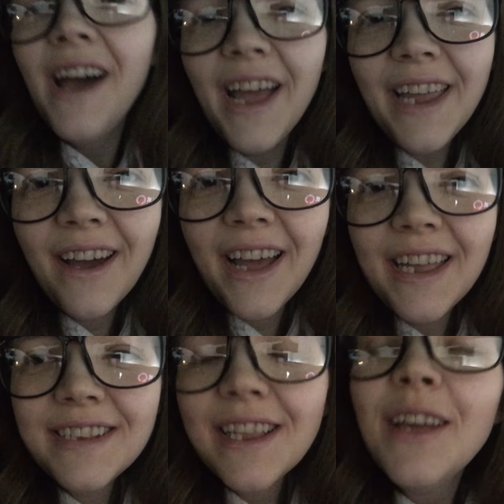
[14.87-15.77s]
Hi
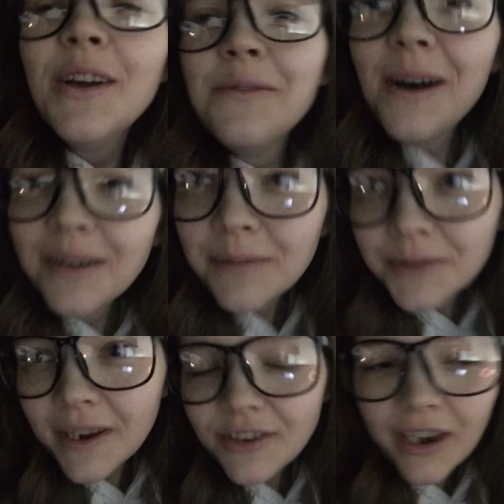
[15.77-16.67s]
guys, welcome
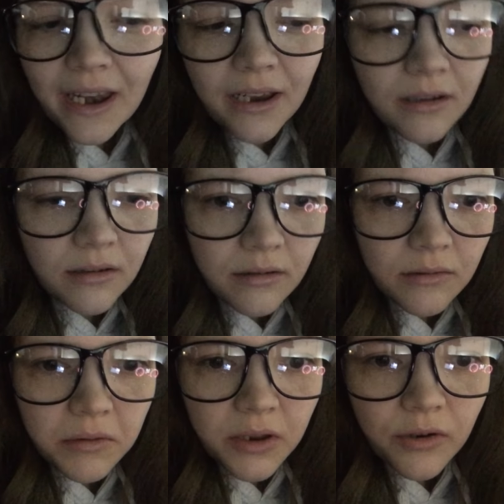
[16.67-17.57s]
to Educating.
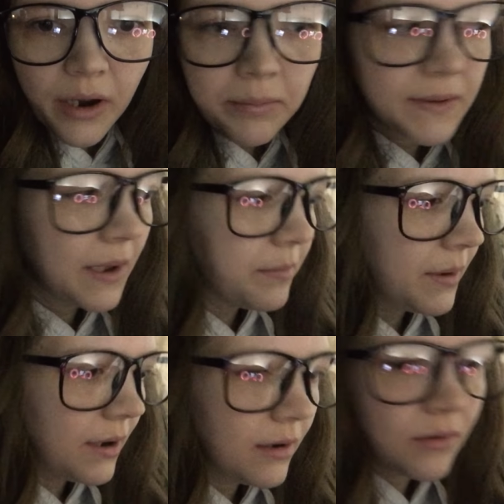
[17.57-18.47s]
What the crap is
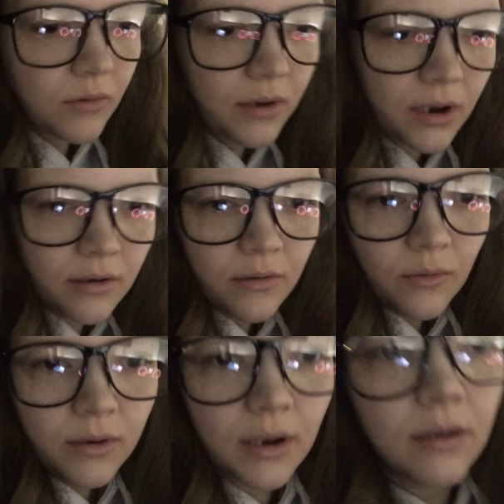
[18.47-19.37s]
happening? Hold on,
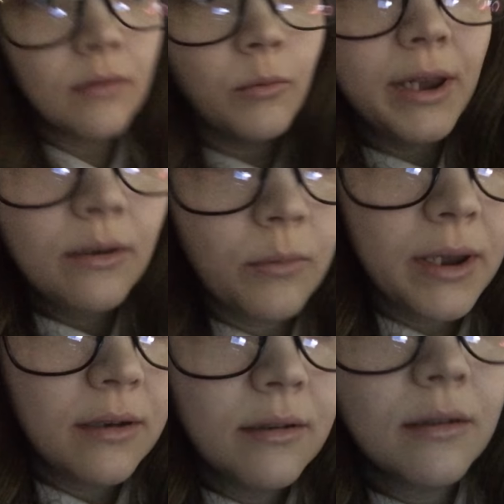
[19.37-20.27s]
hold on, wait,
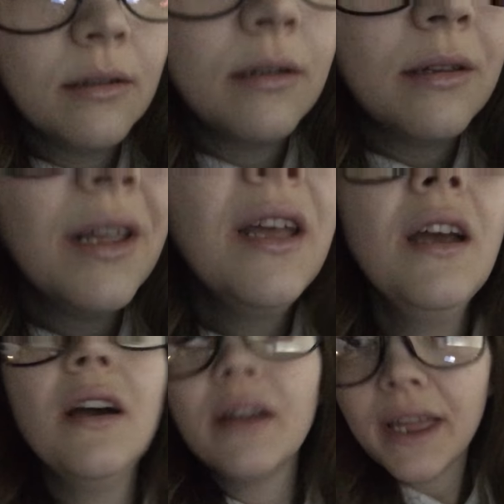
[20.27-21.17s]
wait.
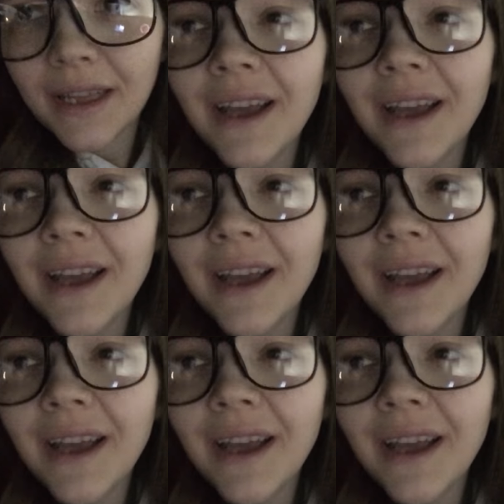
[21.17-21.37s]
Okay.